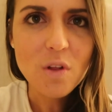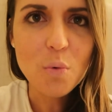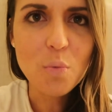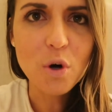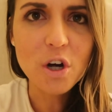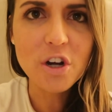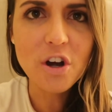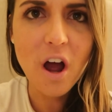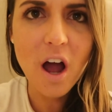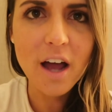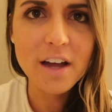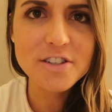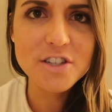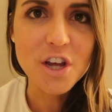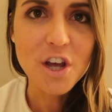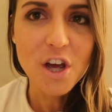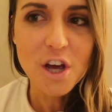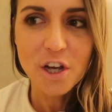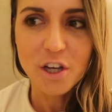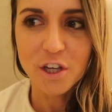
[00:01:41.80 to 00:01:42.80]
We're not,
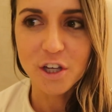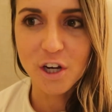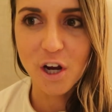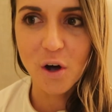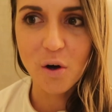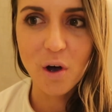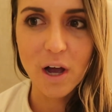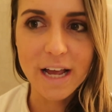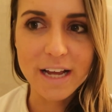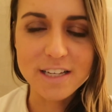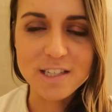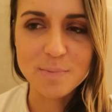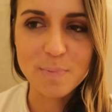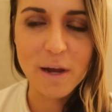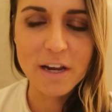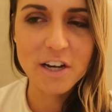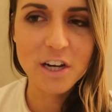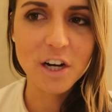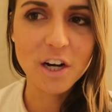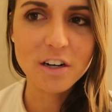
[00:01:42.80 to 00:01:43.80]
you know,
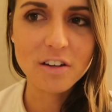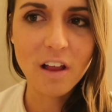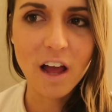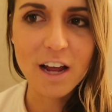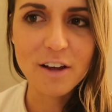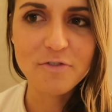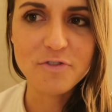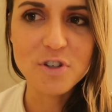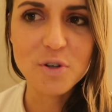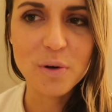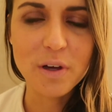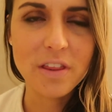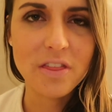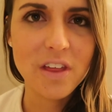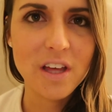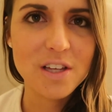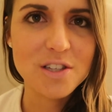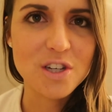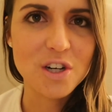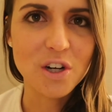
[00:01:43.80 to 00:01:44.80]
expanding our life, doing
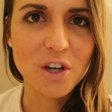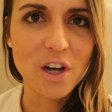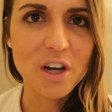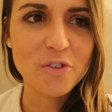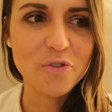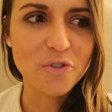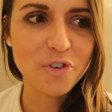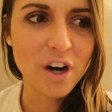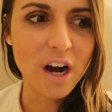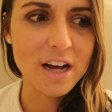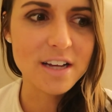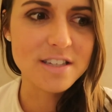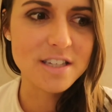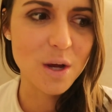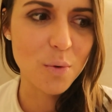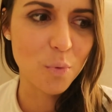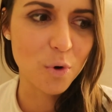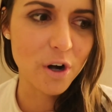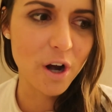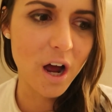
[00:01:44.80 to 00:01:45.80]
things that are good for us,
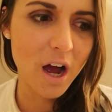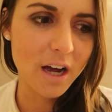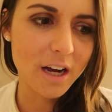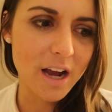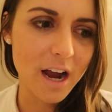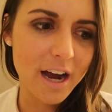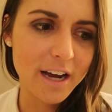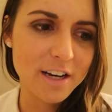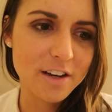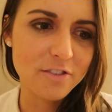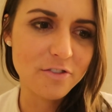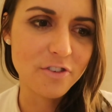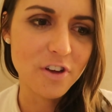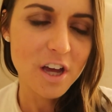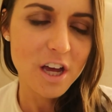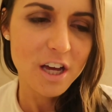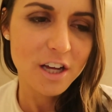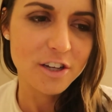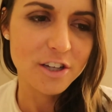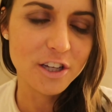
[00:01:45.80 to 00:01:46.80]
and we're not kind of,
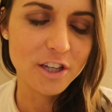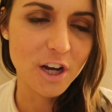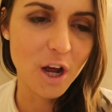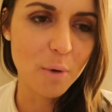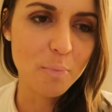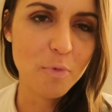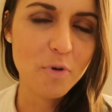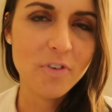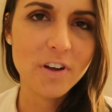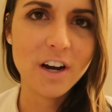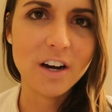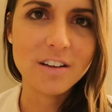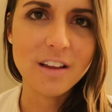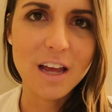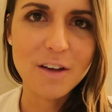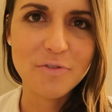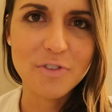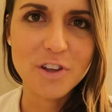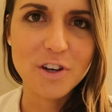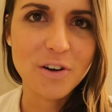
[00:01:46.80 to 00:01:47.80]
you know, moving our
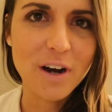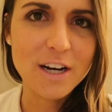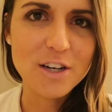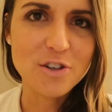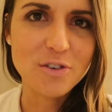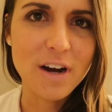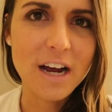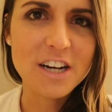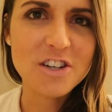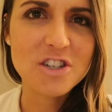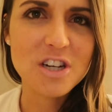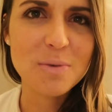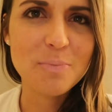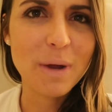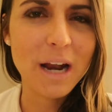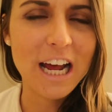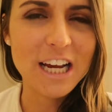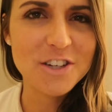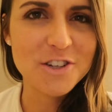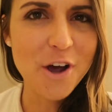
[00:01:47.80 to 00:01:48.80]
life in the right direction,
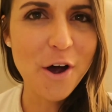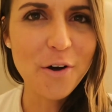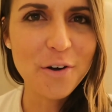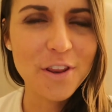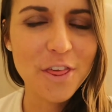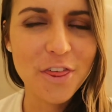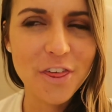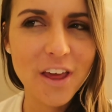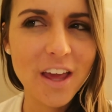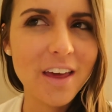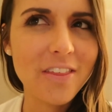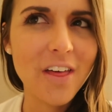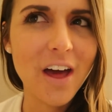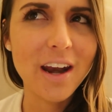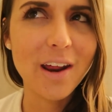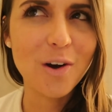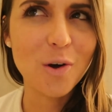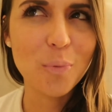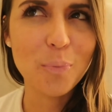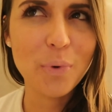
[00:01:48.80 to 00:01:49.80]
but I don't think
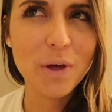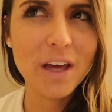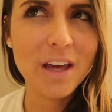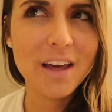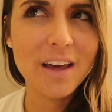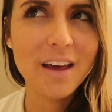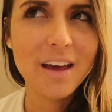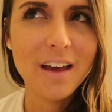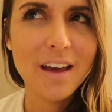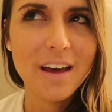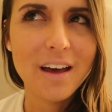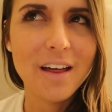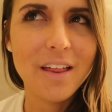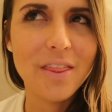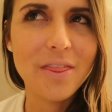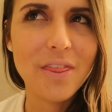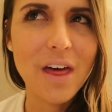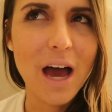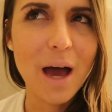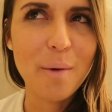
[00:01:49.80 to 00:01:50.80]
that it'll be
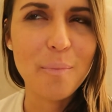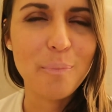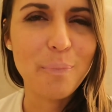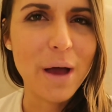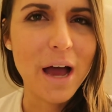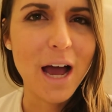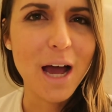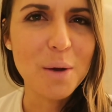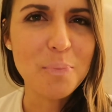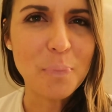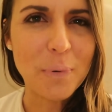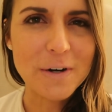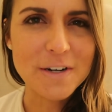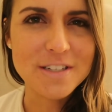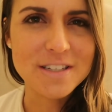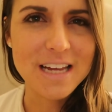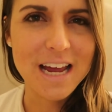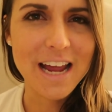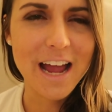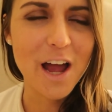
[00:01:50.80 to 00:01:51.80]
that bad per
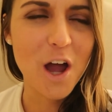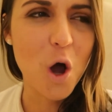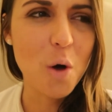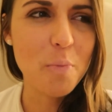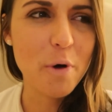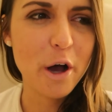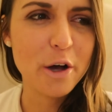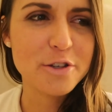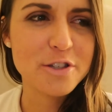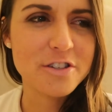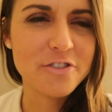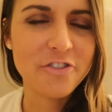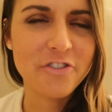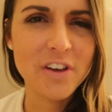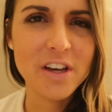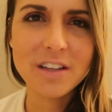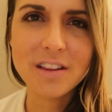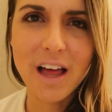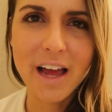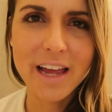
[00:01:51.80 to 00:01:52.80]
se. I almost
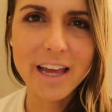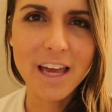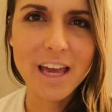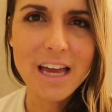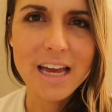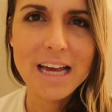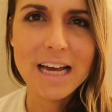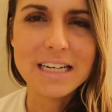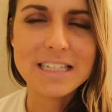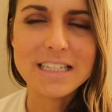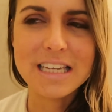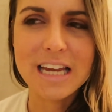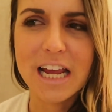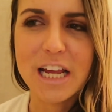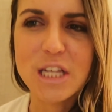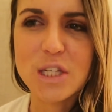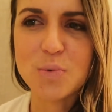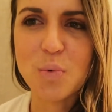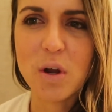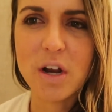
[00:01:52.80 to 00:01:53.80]
feel like today
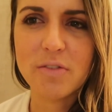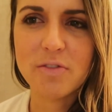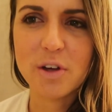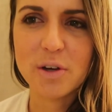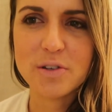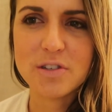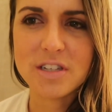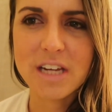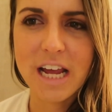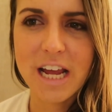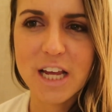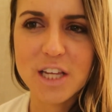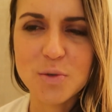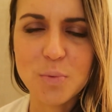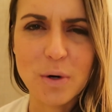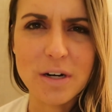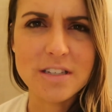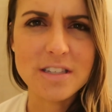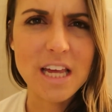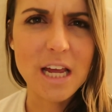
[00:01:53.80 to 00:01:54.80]
is one of those days
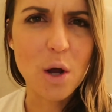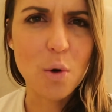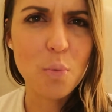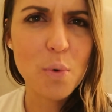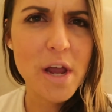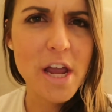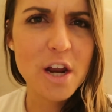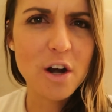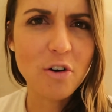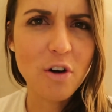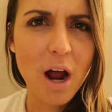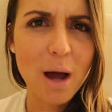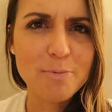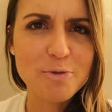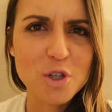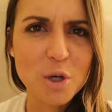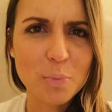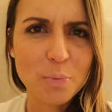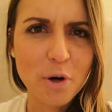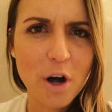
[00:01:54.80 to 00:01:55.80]
where it's like, we
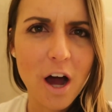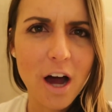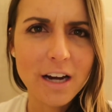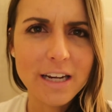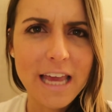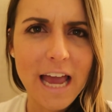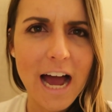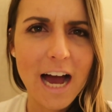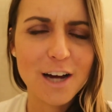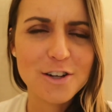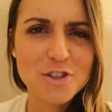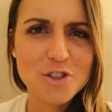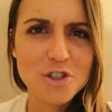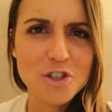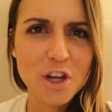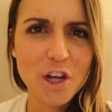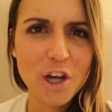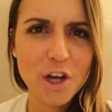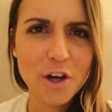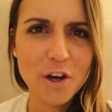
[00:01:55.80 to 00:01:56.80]
interrupt your broadcast
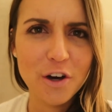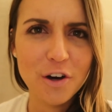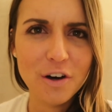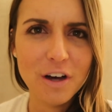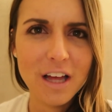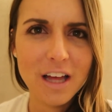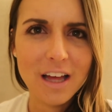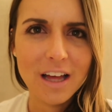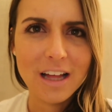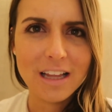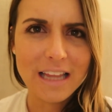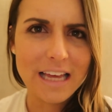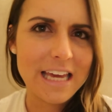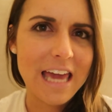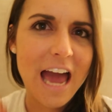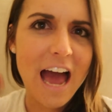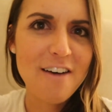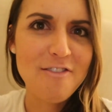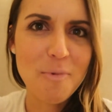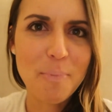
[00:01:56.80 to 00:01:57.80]
to, like,
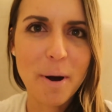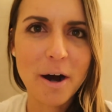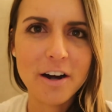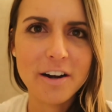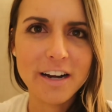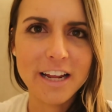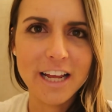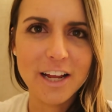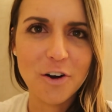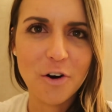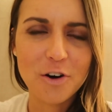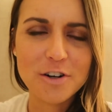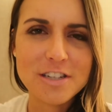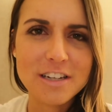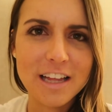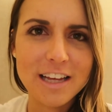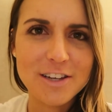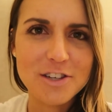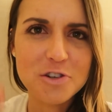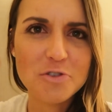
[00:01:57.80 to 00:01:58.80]
have a party, or to,
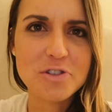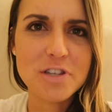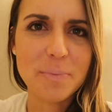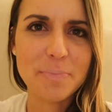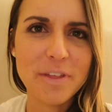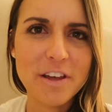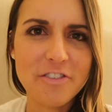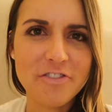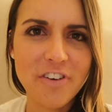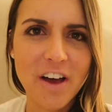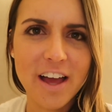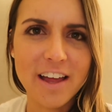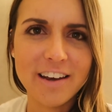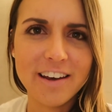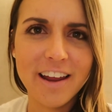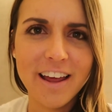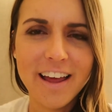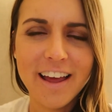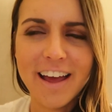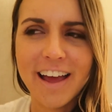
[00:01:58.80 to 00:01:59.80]
like, do something
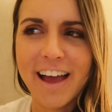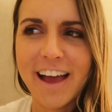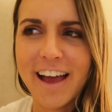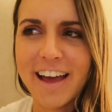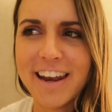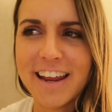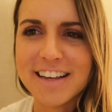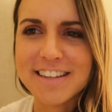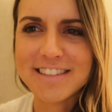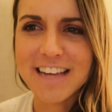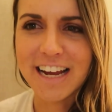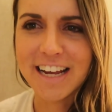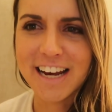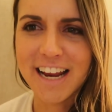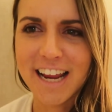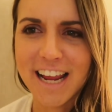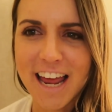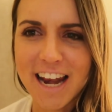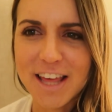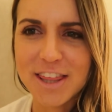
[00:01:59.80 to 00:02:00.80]
fun and
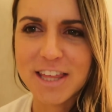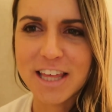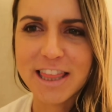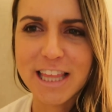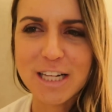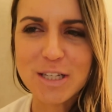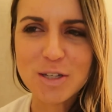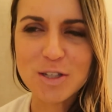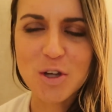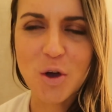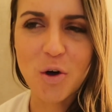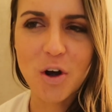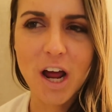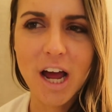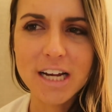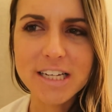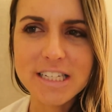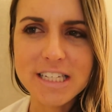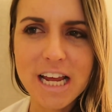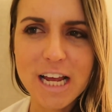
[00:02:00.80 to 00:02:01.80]
exciting, and I think that's what's going
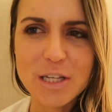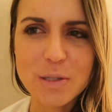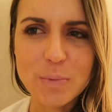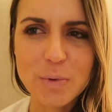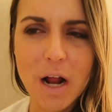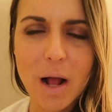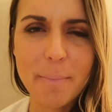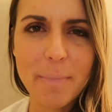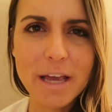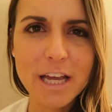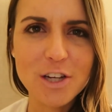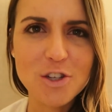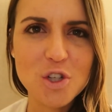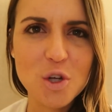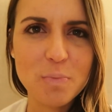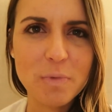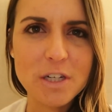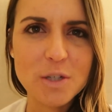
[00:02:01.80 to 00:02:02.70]
on today, is we're not making too